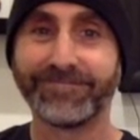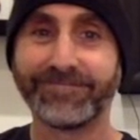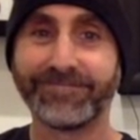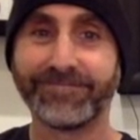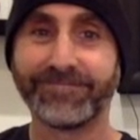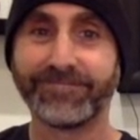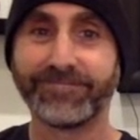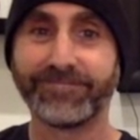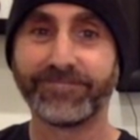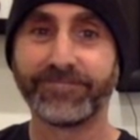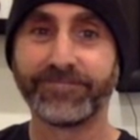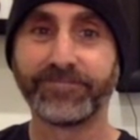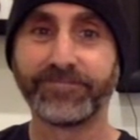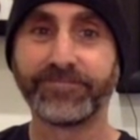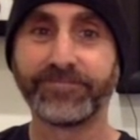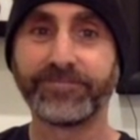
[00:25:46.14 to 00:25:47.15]

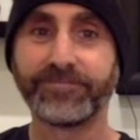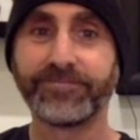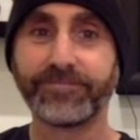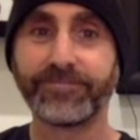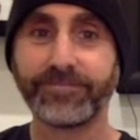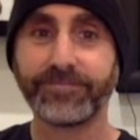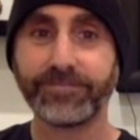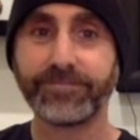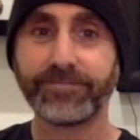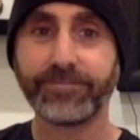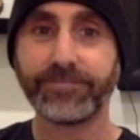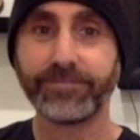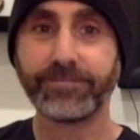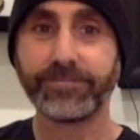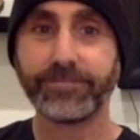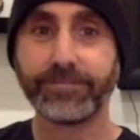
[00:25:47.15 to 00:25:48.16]

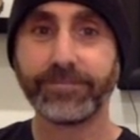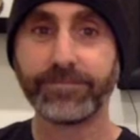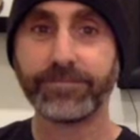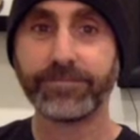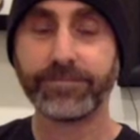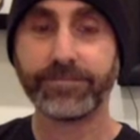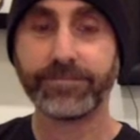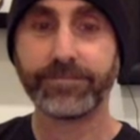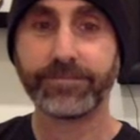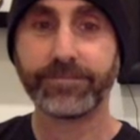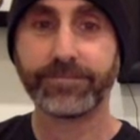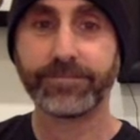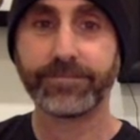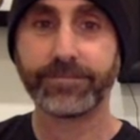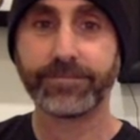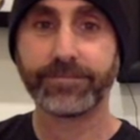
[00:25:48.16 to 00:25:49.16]

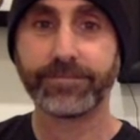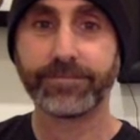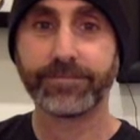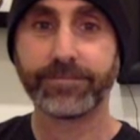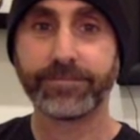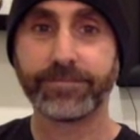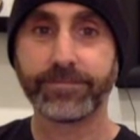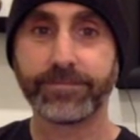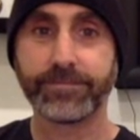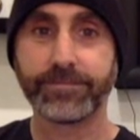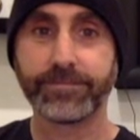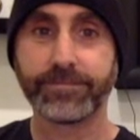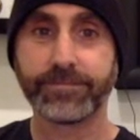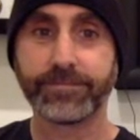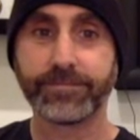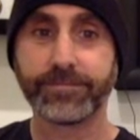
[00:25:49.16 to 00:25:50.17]

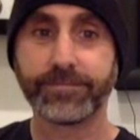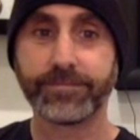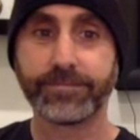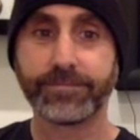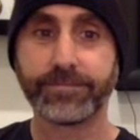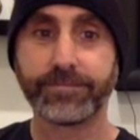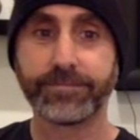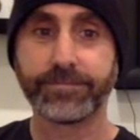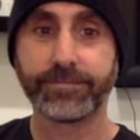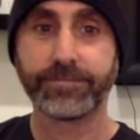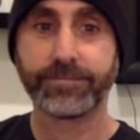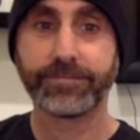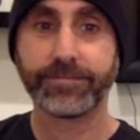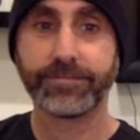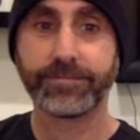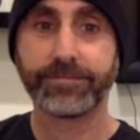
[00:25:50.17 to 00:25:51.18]

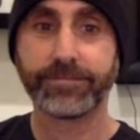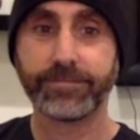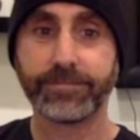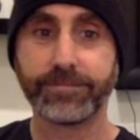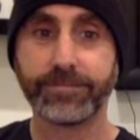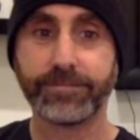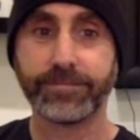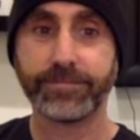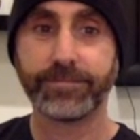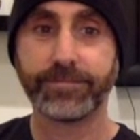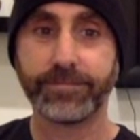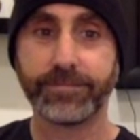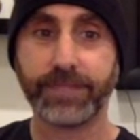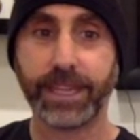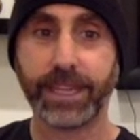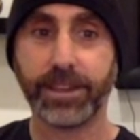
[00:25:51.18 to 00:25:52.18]

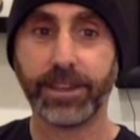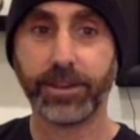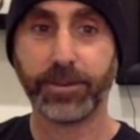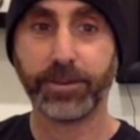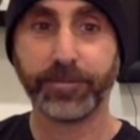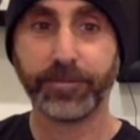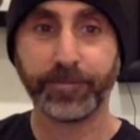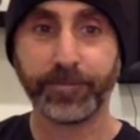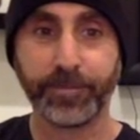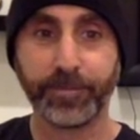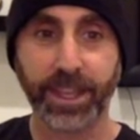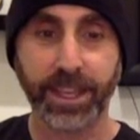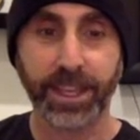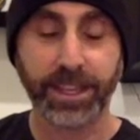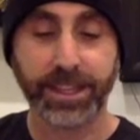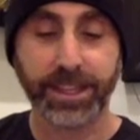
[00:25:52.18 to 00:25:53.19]

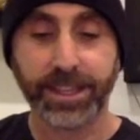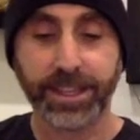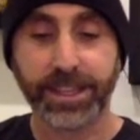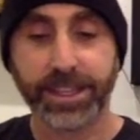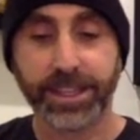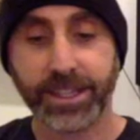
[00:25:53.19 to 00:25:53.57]
The person shown says nothing.